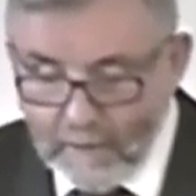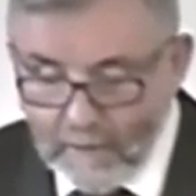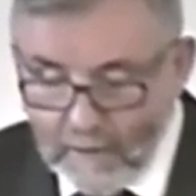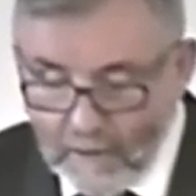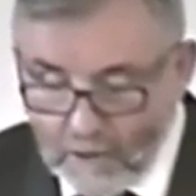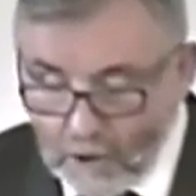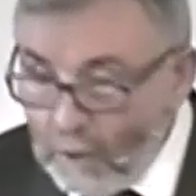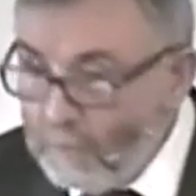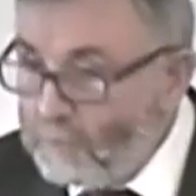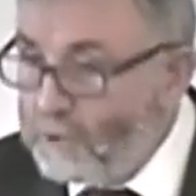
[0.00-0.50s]

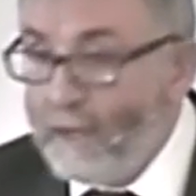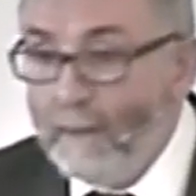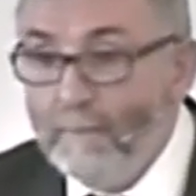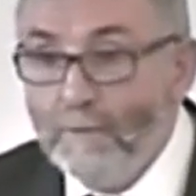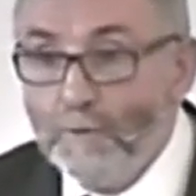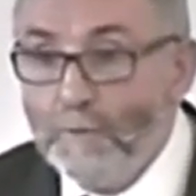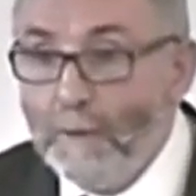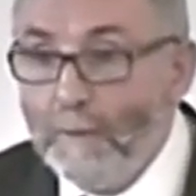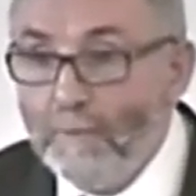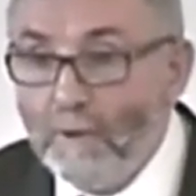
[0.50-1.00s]
Sometimes
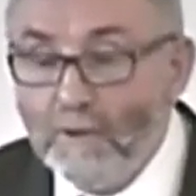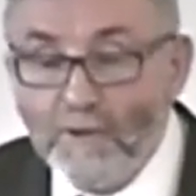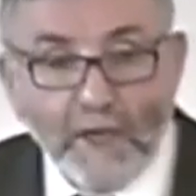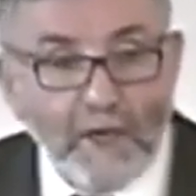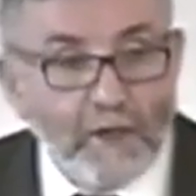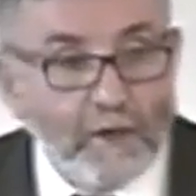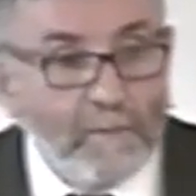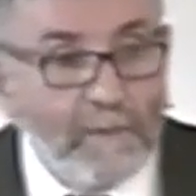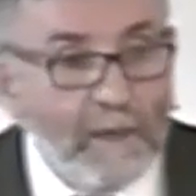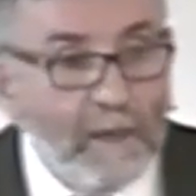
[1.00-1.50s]
people say
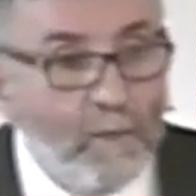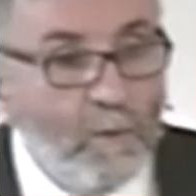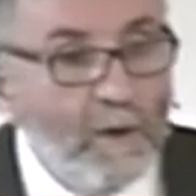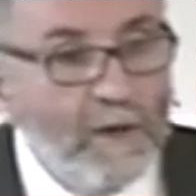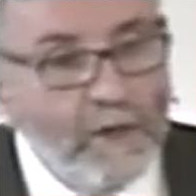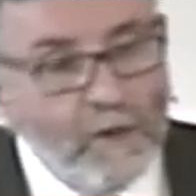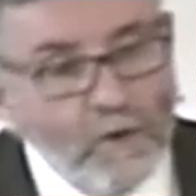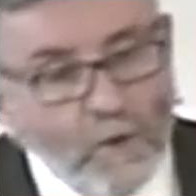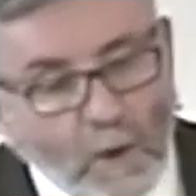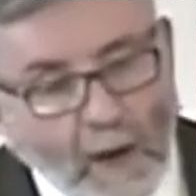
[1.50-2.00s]
to me, "Well,
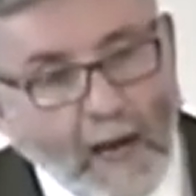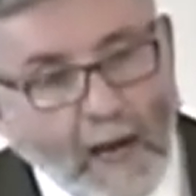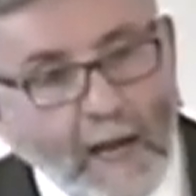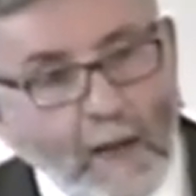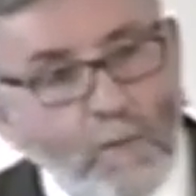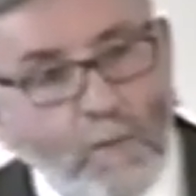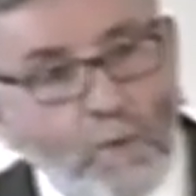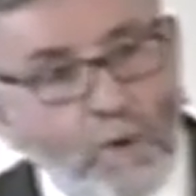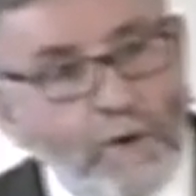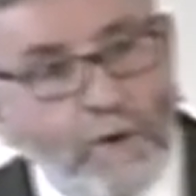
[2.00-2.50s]
you know, I
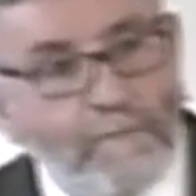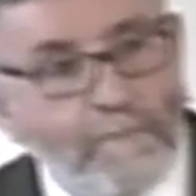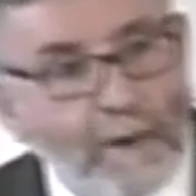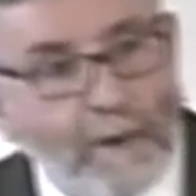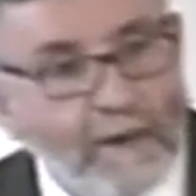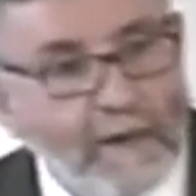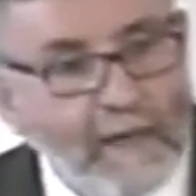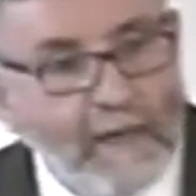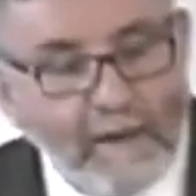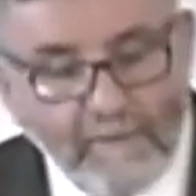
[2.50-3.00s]
would
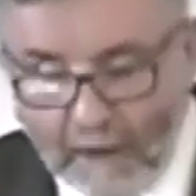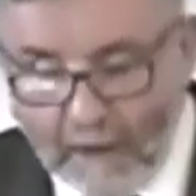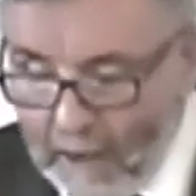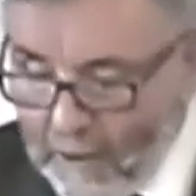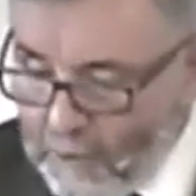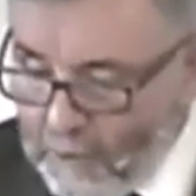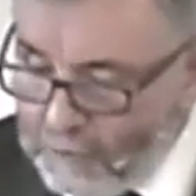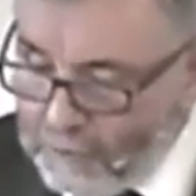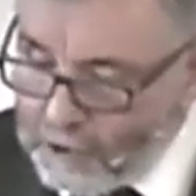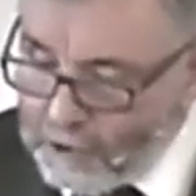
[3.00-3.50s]
believe, I
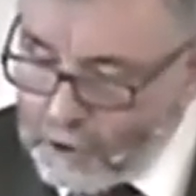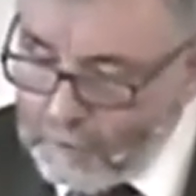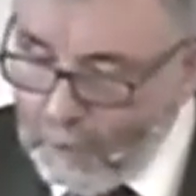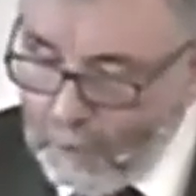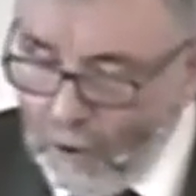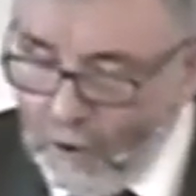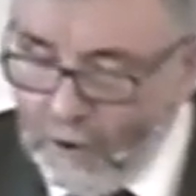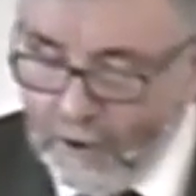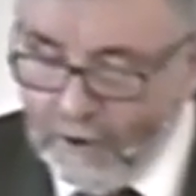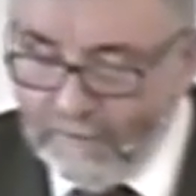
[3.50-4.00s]
would
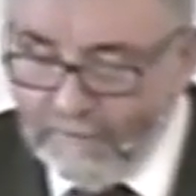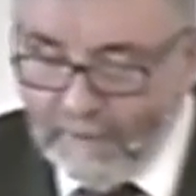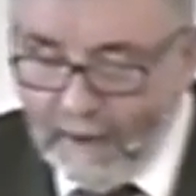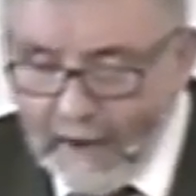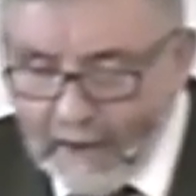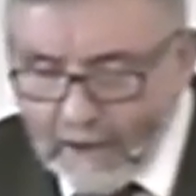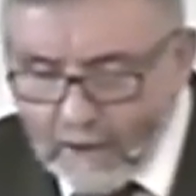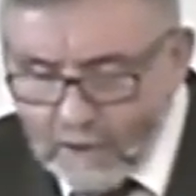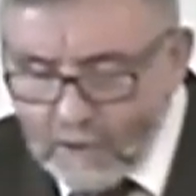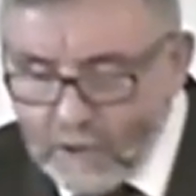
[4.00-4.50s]
respond if I
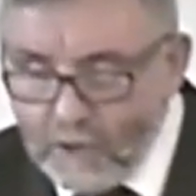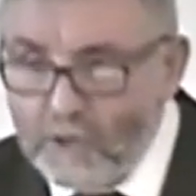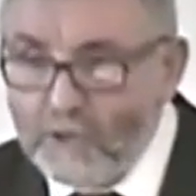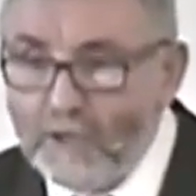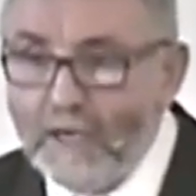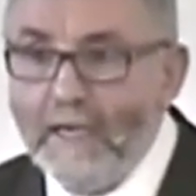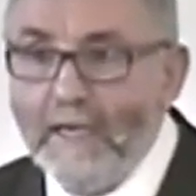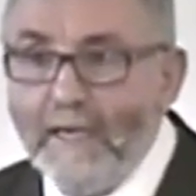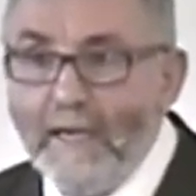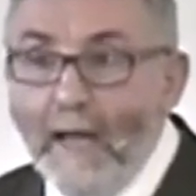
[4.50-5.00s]
could
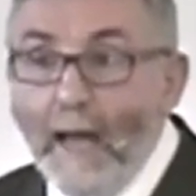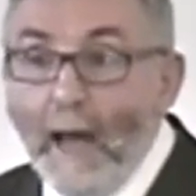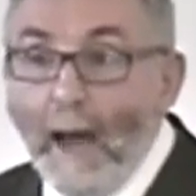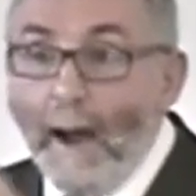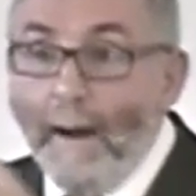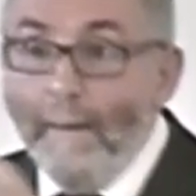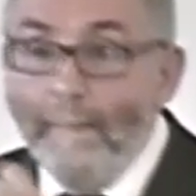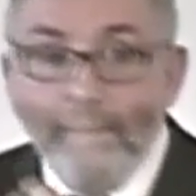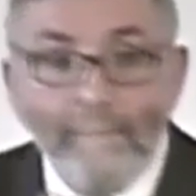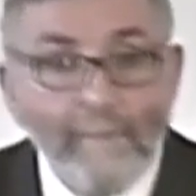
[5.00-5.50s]
see
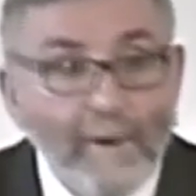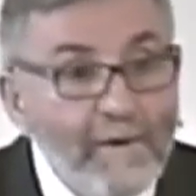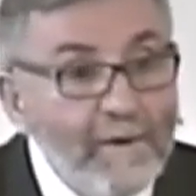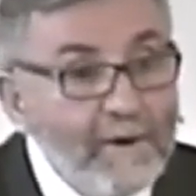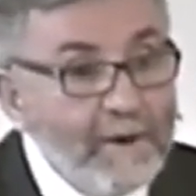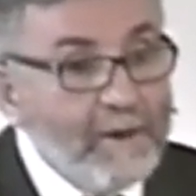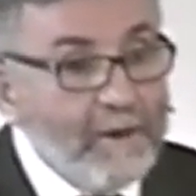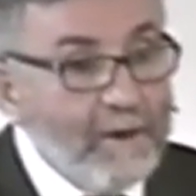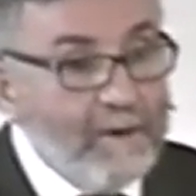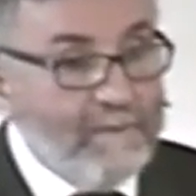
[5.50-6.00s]
a
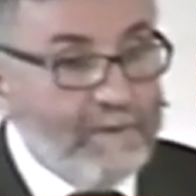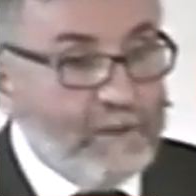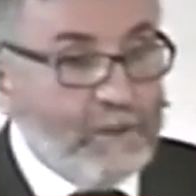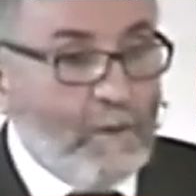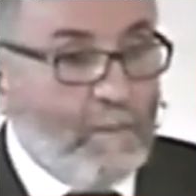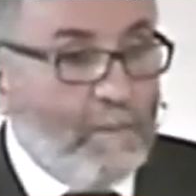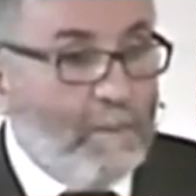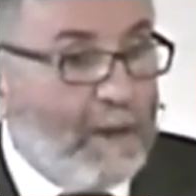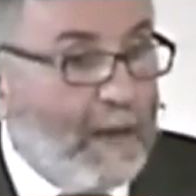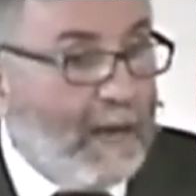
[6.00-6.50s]
miracle of
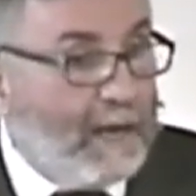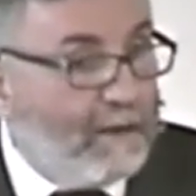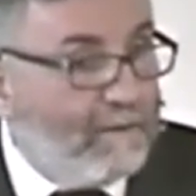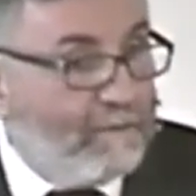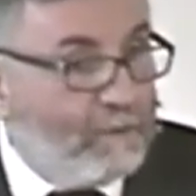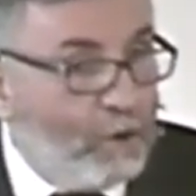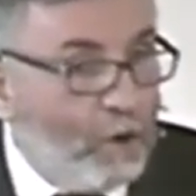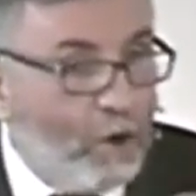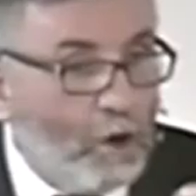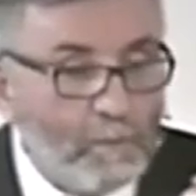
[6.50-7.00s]
some kind, if
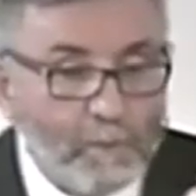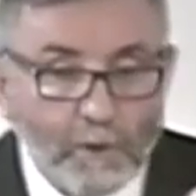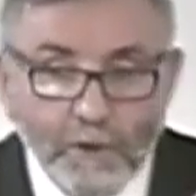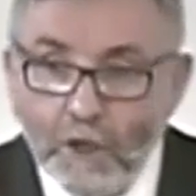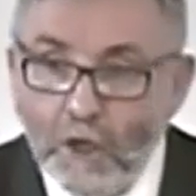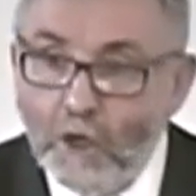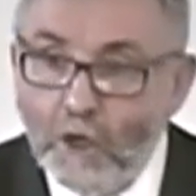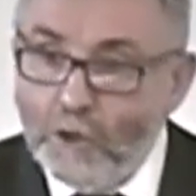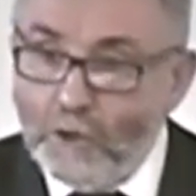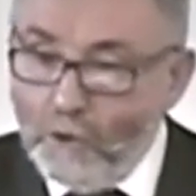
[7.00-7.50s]
God would
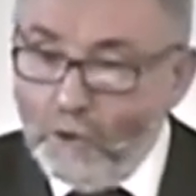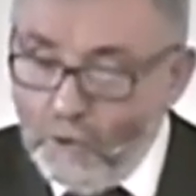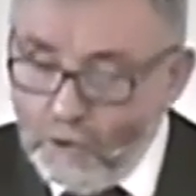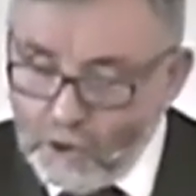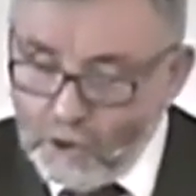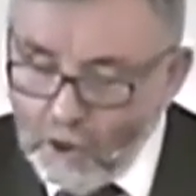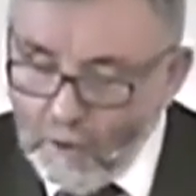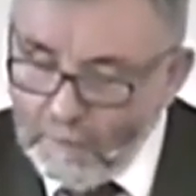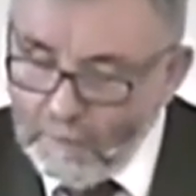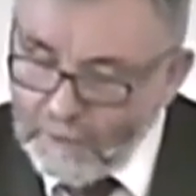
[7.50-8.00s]
do
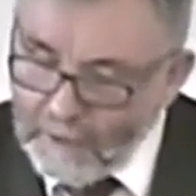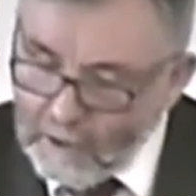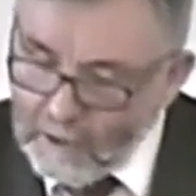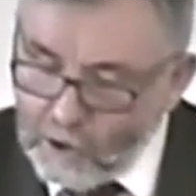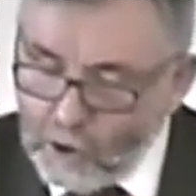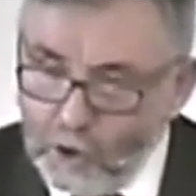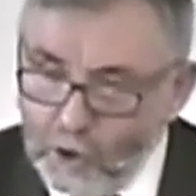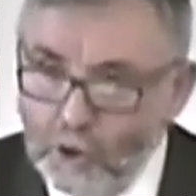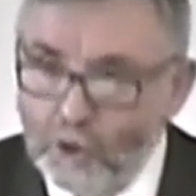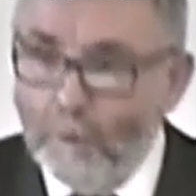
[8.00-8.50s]
something
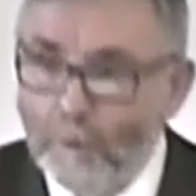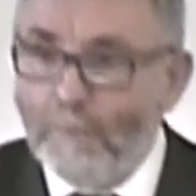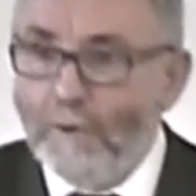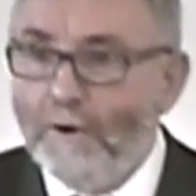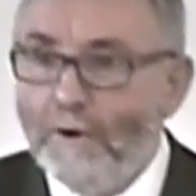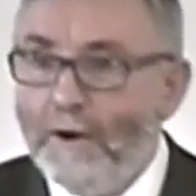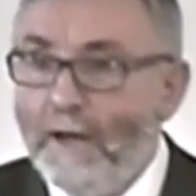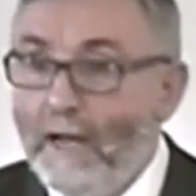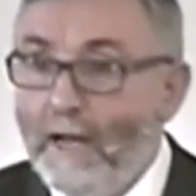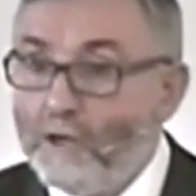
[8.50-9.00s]

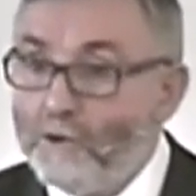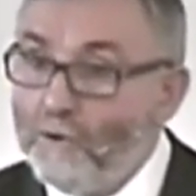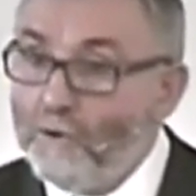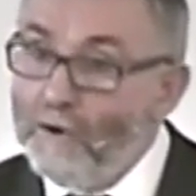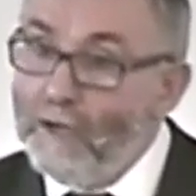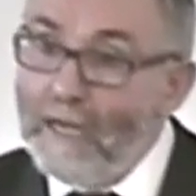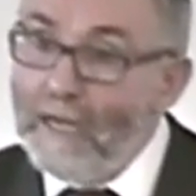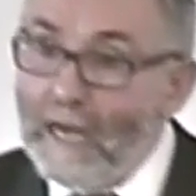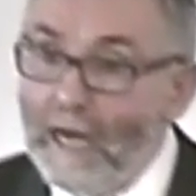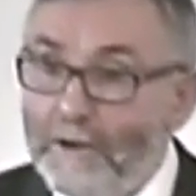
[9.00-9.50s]
supernatural
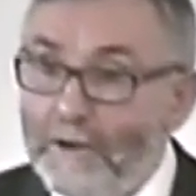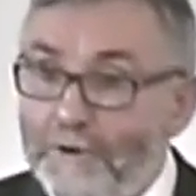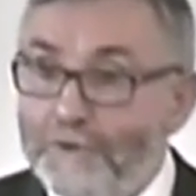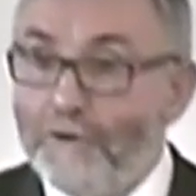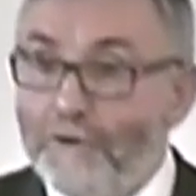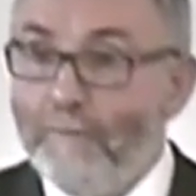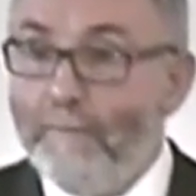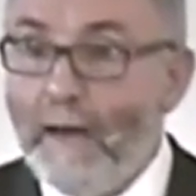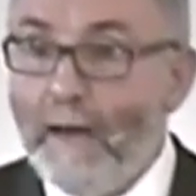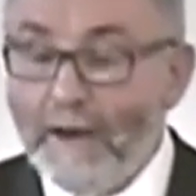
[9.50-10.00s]
and
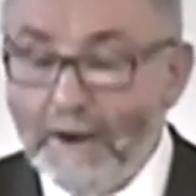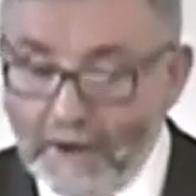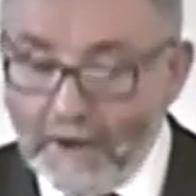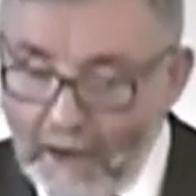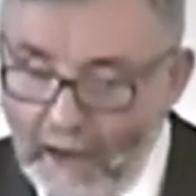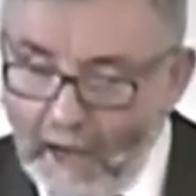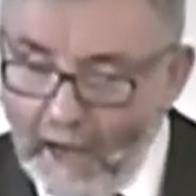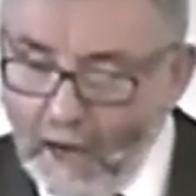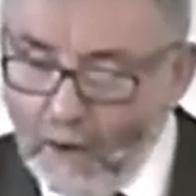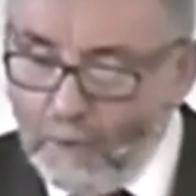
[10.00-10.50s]
dramatic.
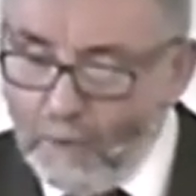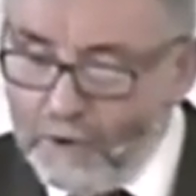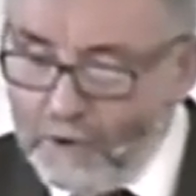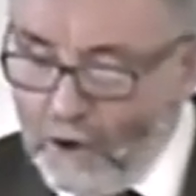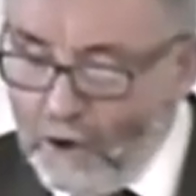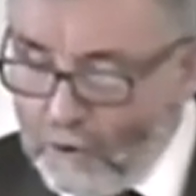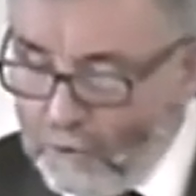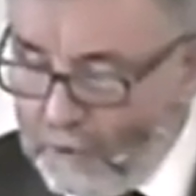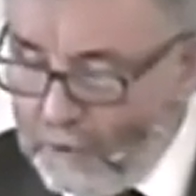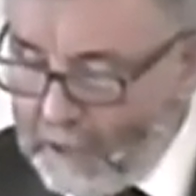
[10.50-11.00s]
I would
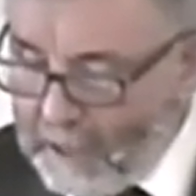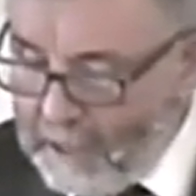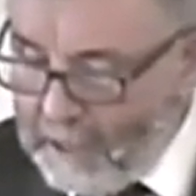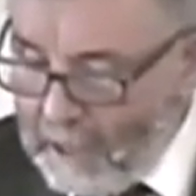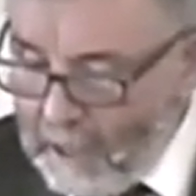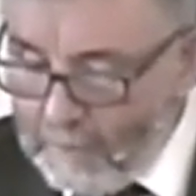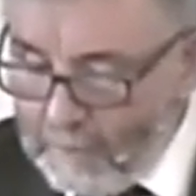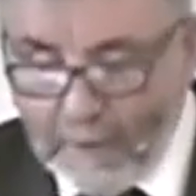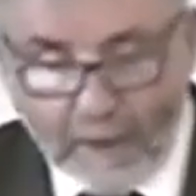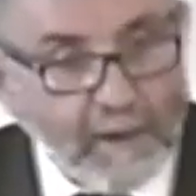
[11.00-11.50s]
really
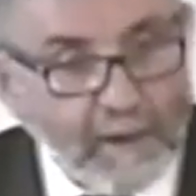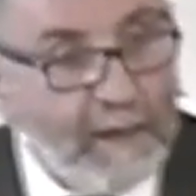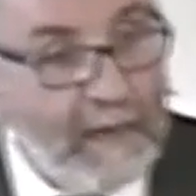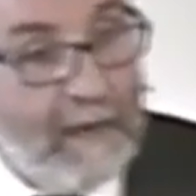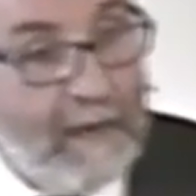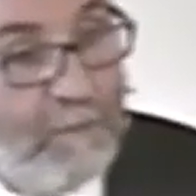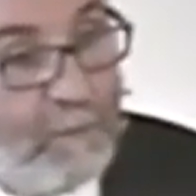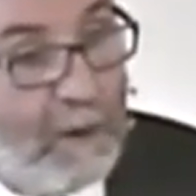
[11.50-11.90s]
believe."